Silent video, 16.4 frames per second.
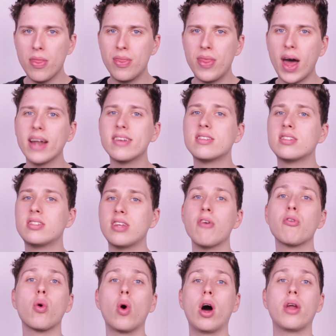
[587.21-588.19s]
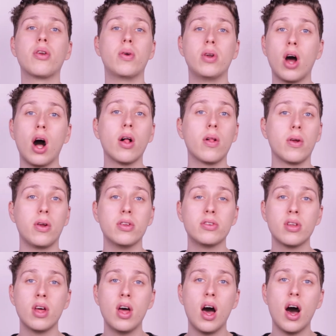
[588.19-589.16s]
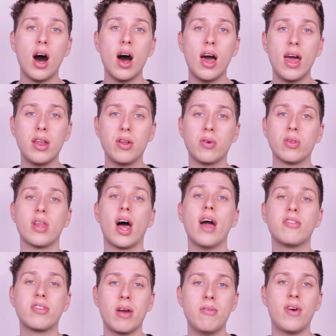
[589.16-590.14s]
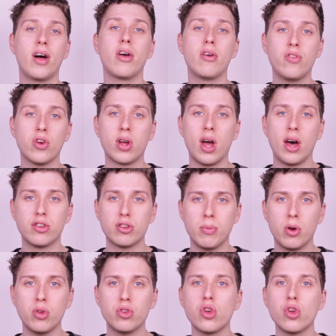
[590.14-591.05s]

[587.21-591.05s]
That's several $100s in your lifetime value of your customer.